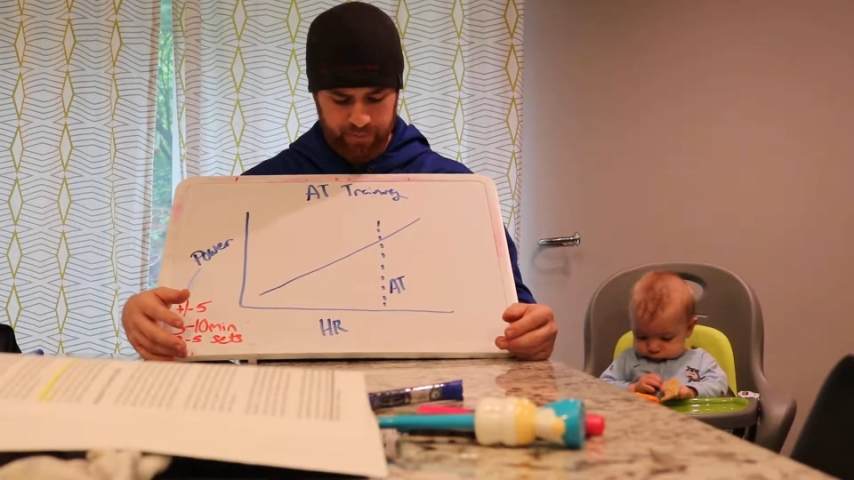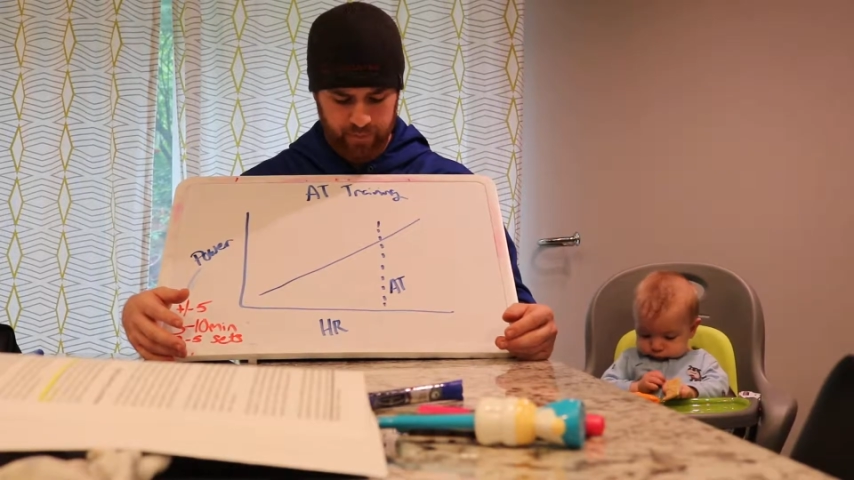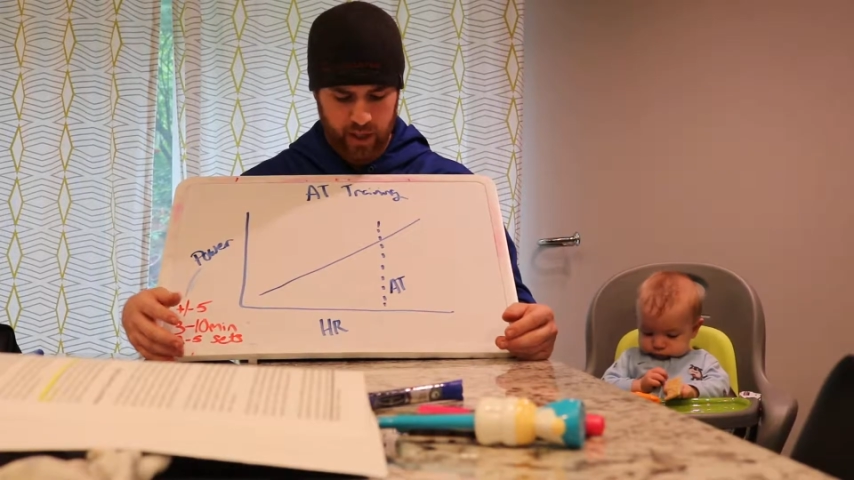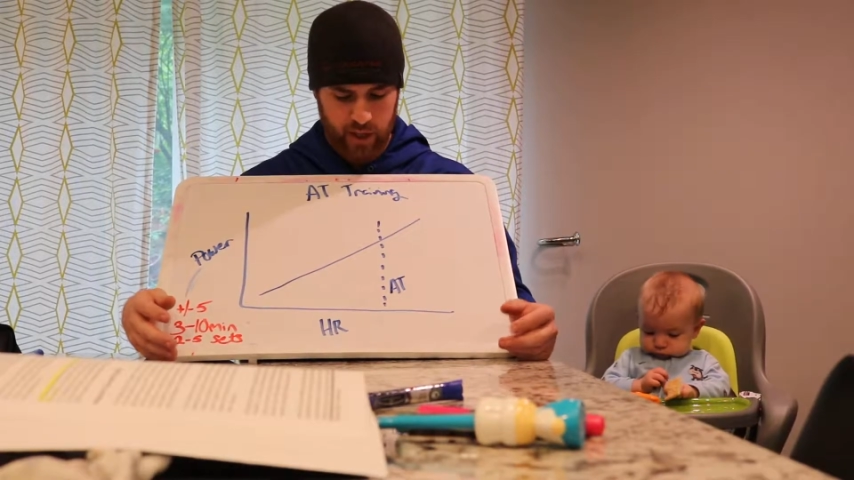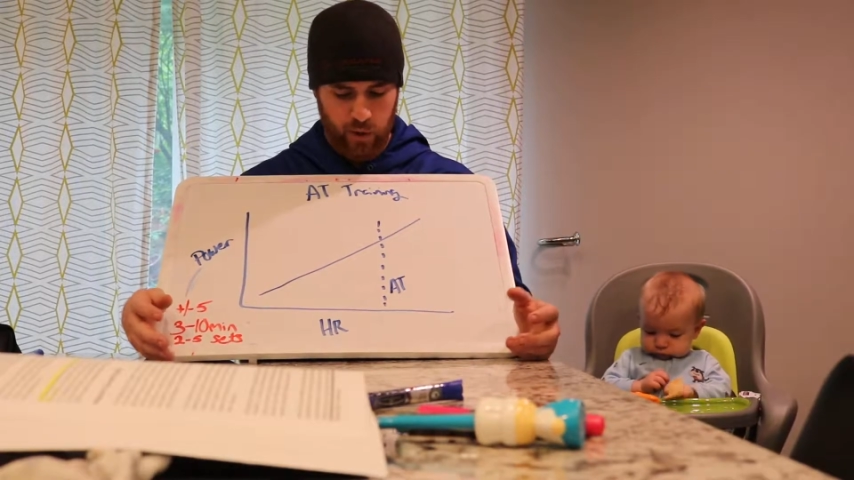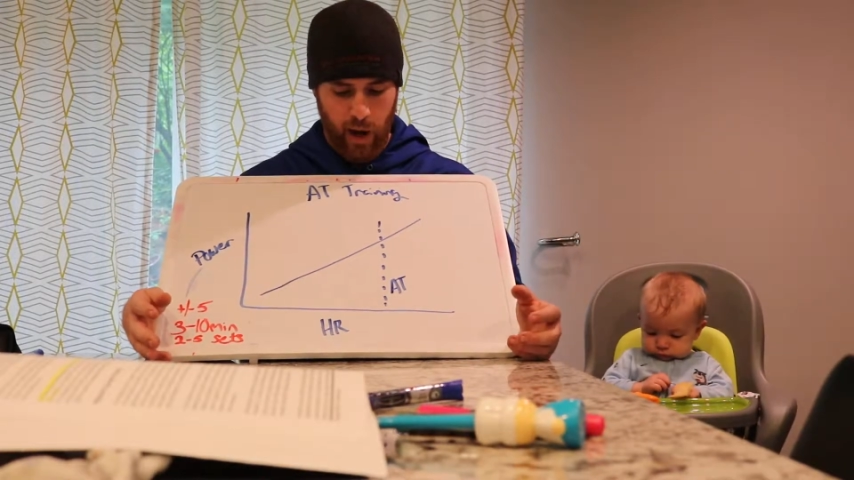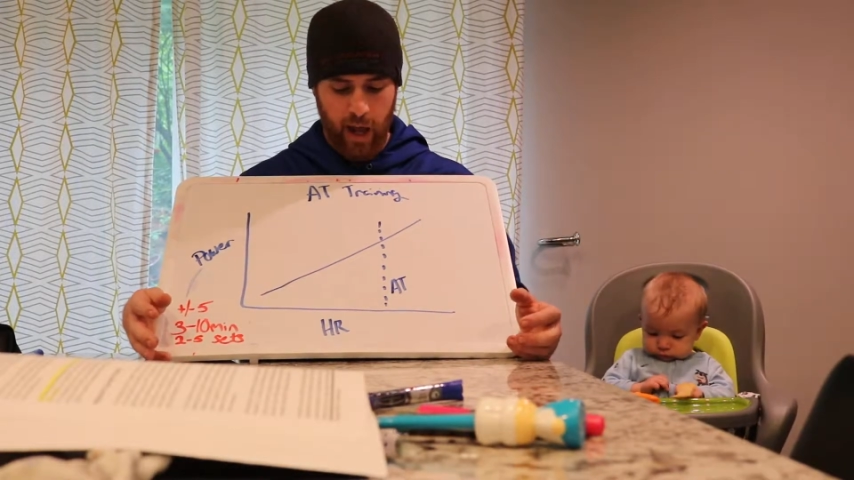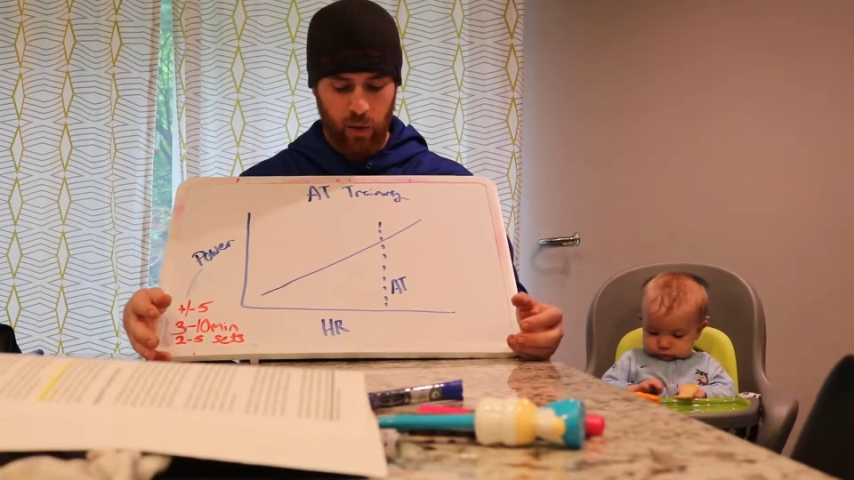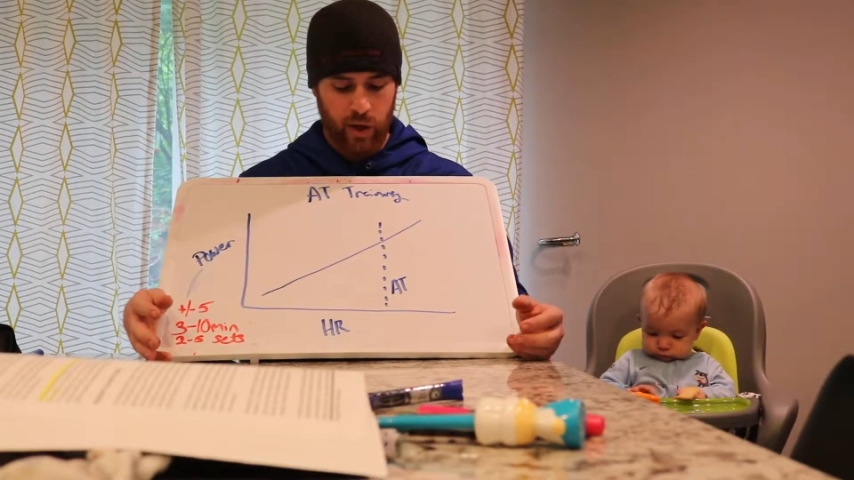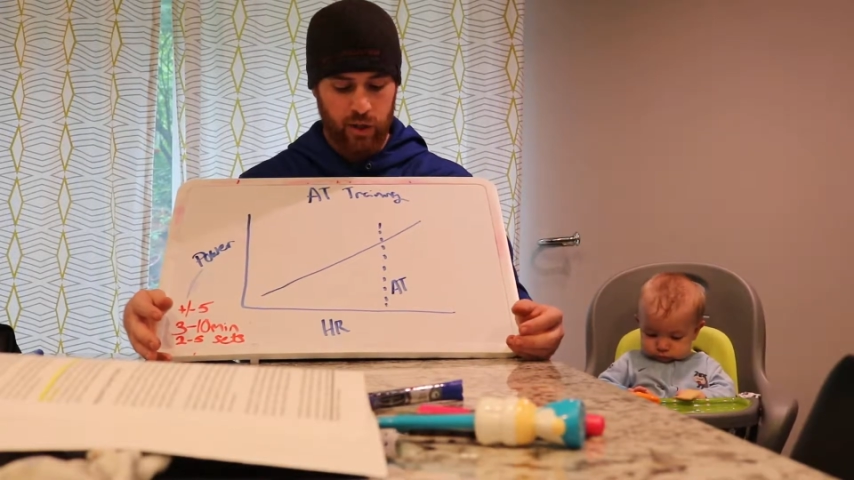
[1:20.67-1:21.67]
Okay, so how
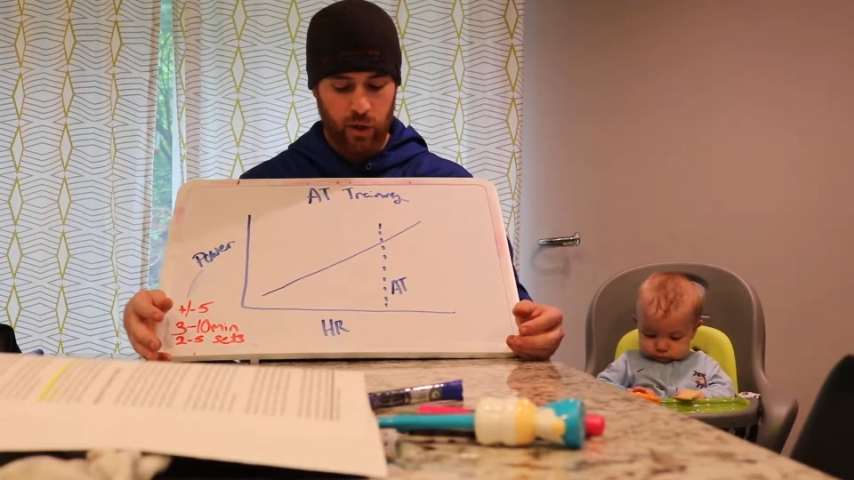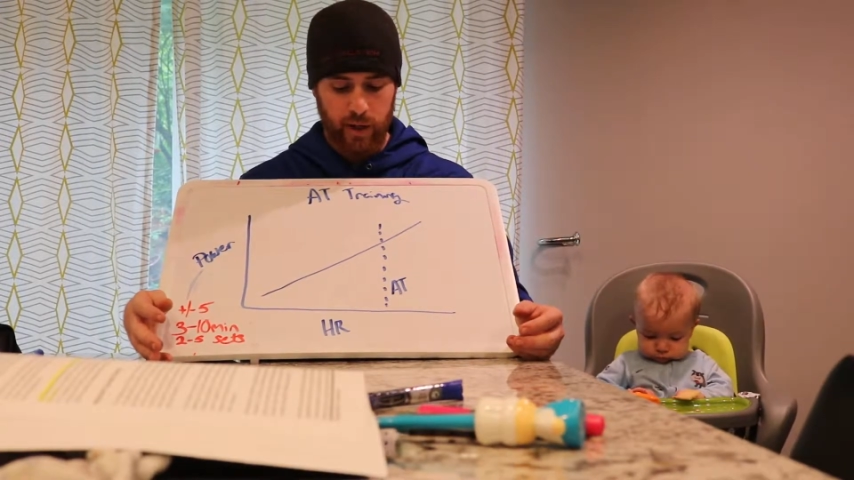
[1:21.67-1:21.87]
do we do